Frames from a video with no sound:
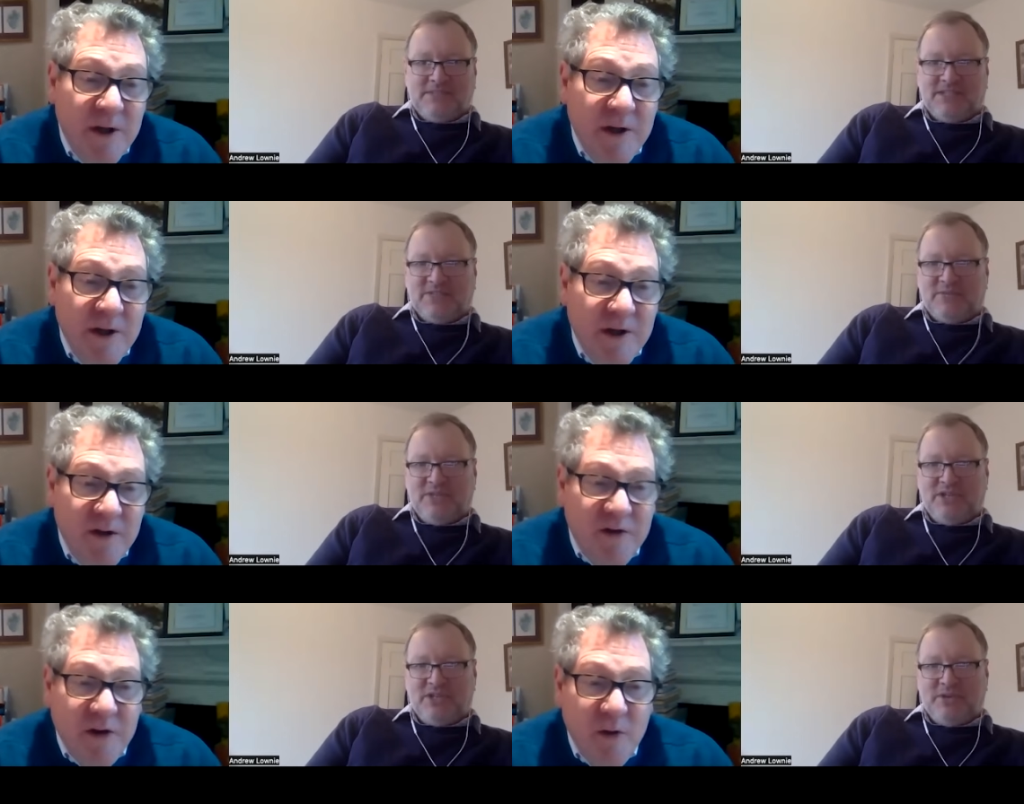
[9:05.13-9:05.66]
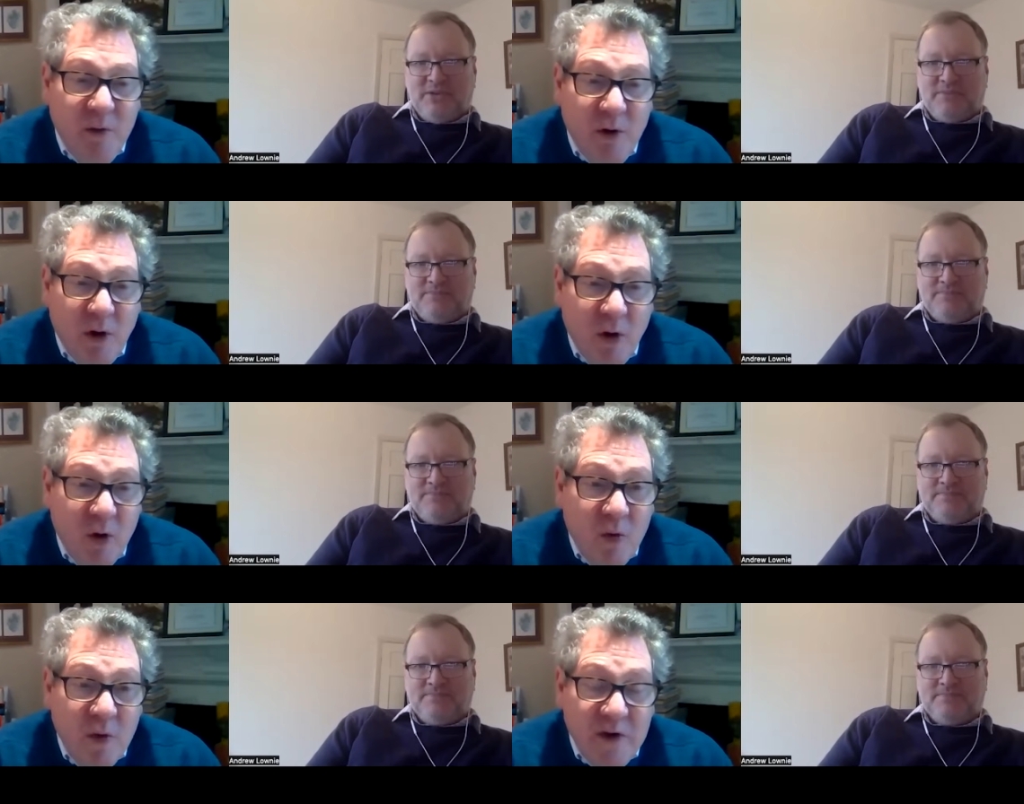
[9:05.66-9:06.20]
Speaker 1: Yes, we so do. we're
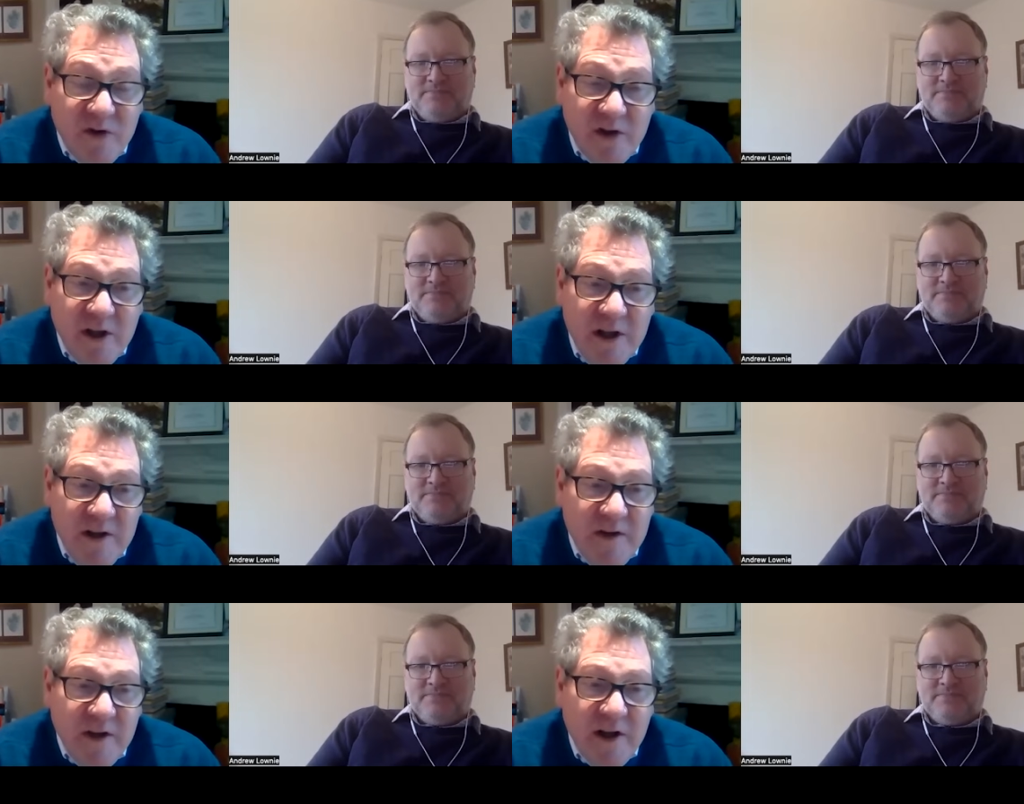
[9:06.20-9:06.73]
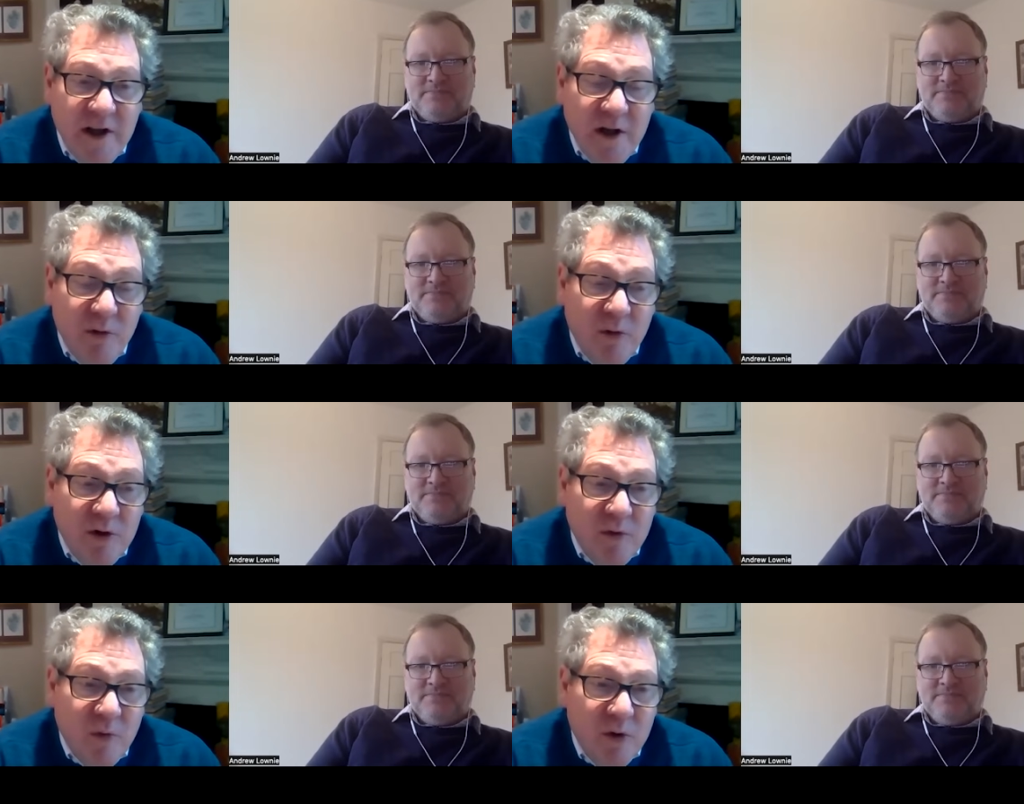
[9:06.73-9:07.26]
always keen to hear
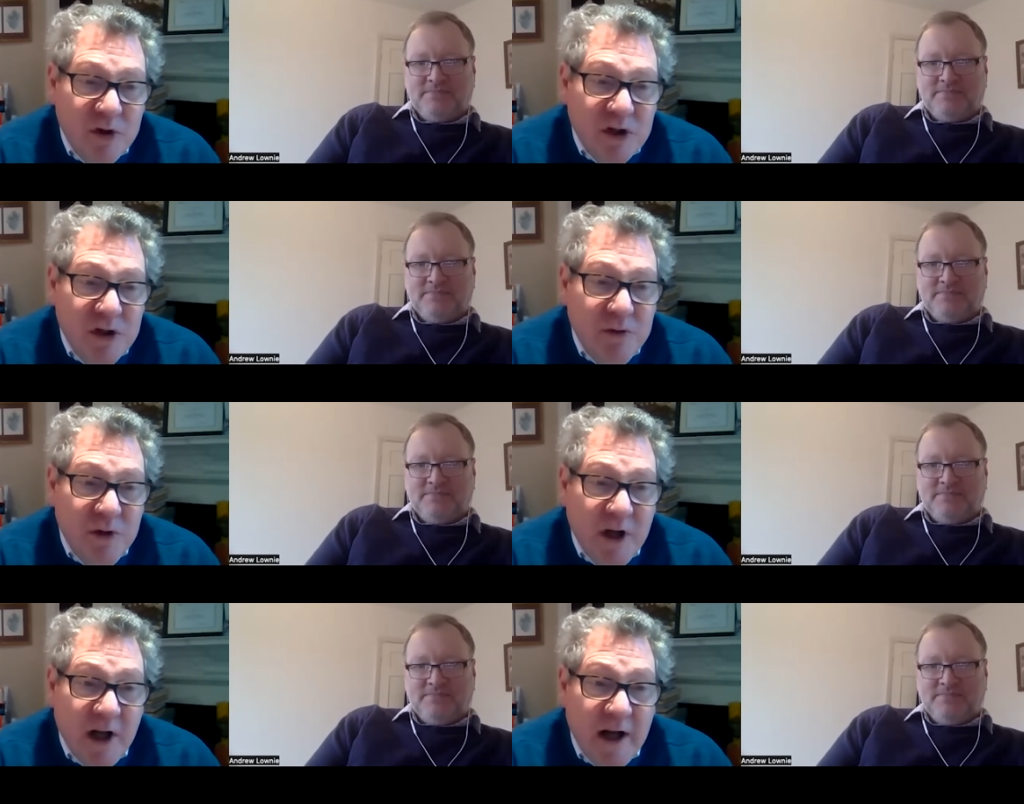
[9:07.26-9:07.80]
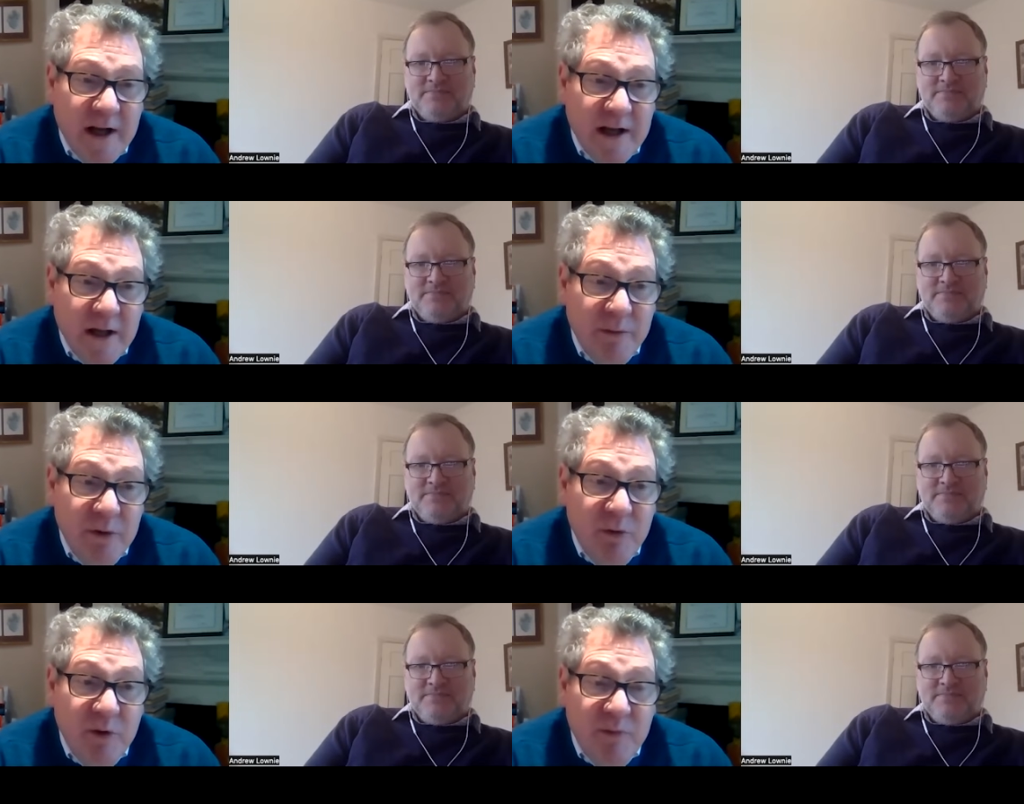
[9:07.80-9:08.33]
what what you would like. I
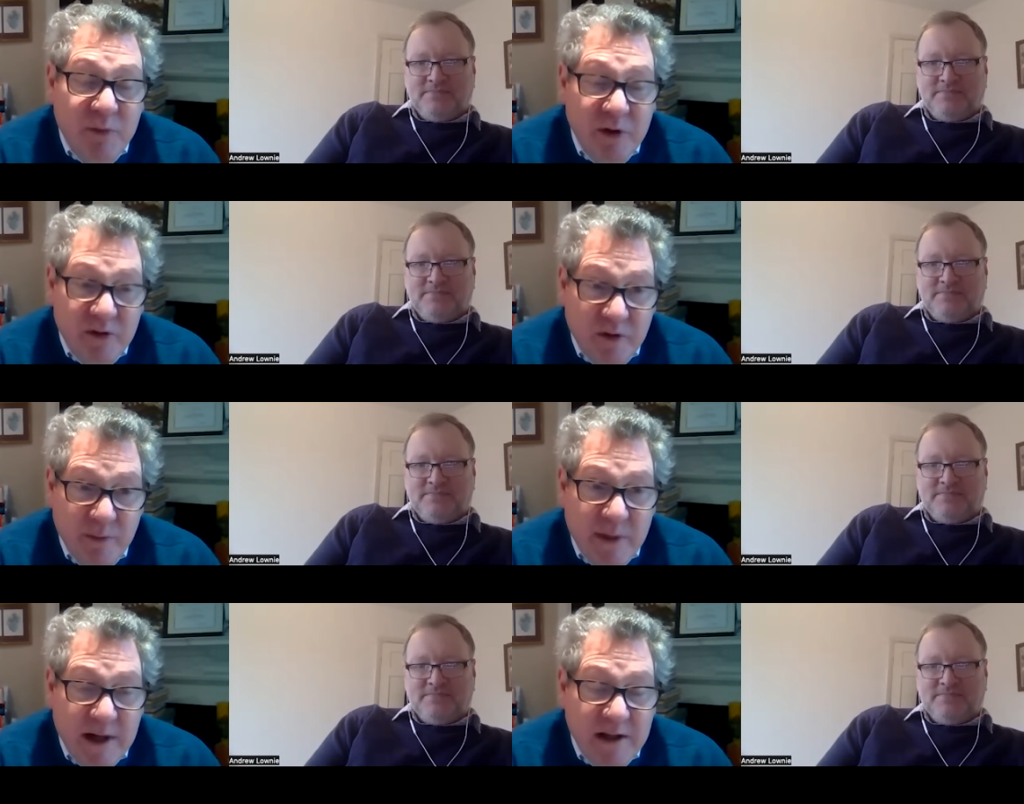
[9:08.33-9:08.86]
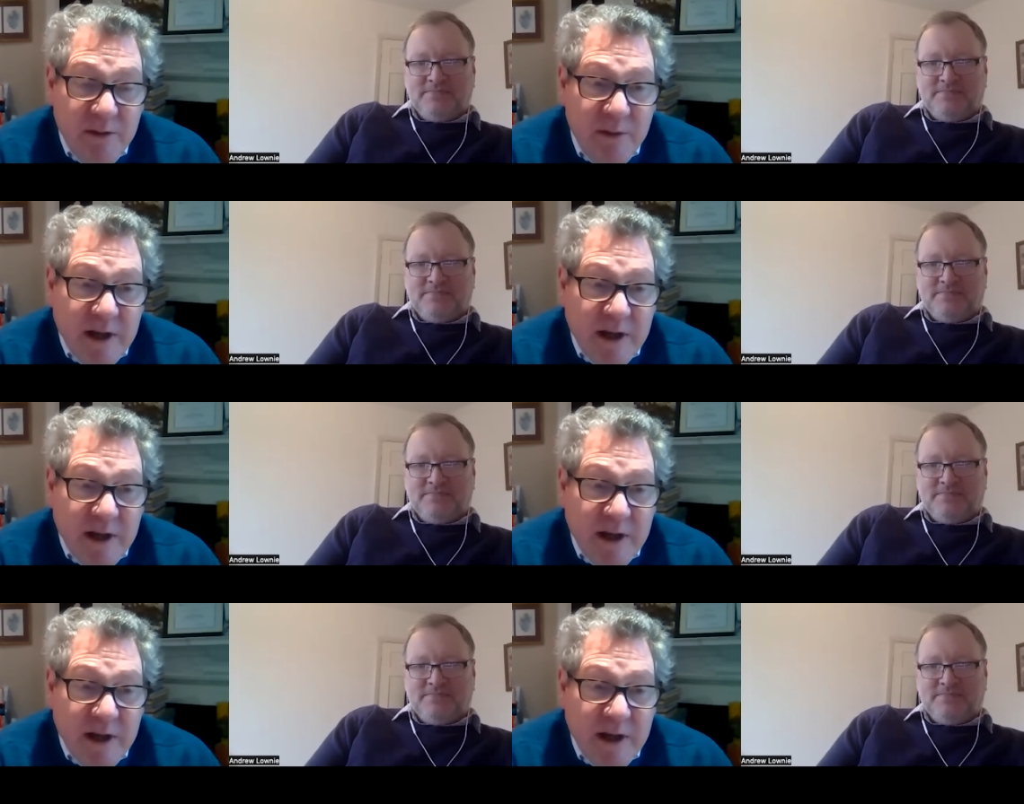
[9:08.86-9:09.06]
mean, we've put the Madeleine